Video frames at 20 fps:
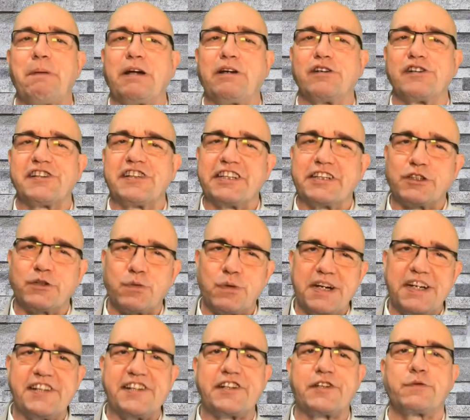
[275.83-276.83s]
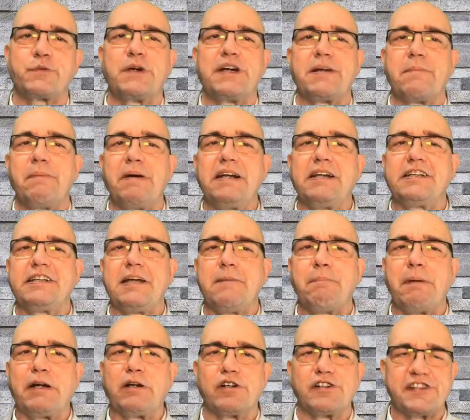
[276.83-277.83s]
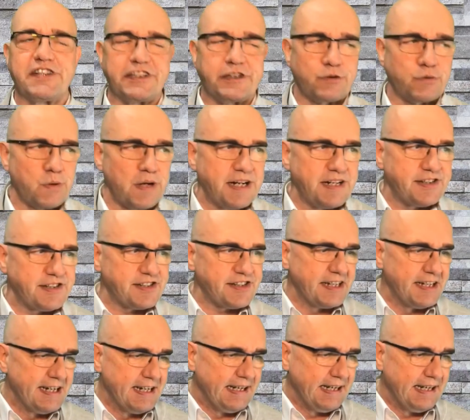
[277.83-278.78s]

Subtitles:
because it creates credibility, because it creates